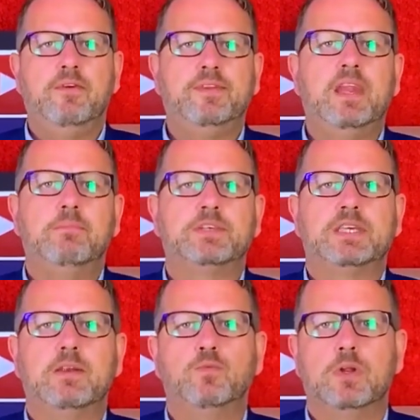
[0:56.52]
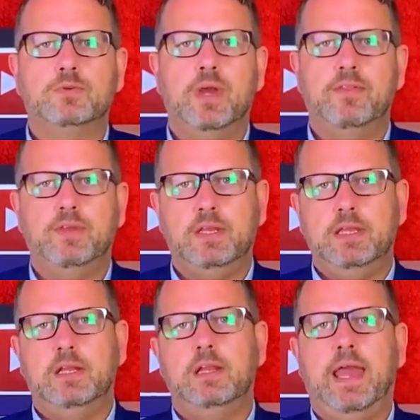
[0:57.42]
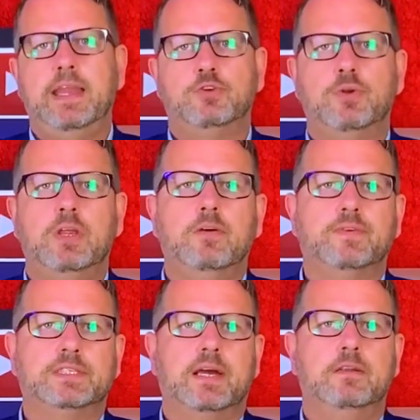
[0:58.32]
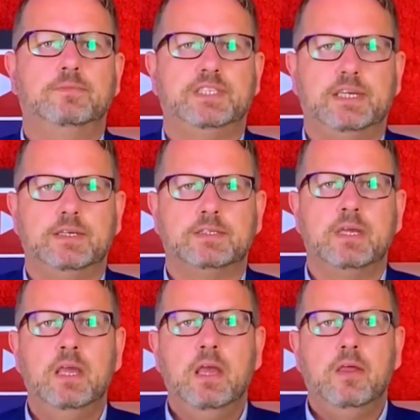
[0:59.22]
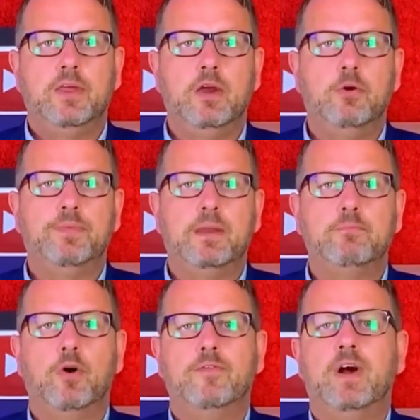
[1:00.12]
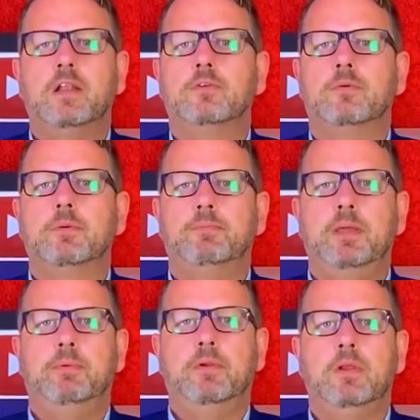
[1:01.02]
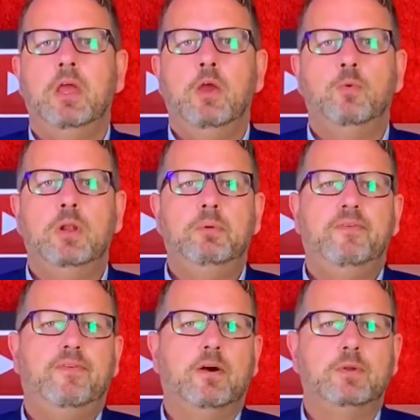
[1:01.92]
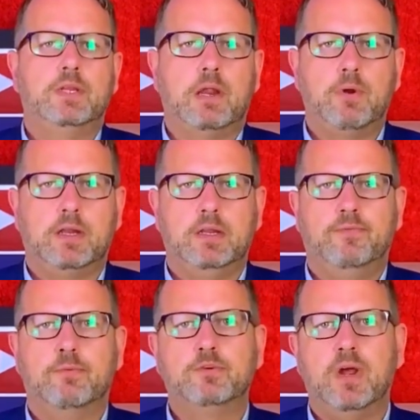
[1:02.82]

59% want to end the illegal entry of asylum seekers. They hope that more vulnerable people will be flown in directly from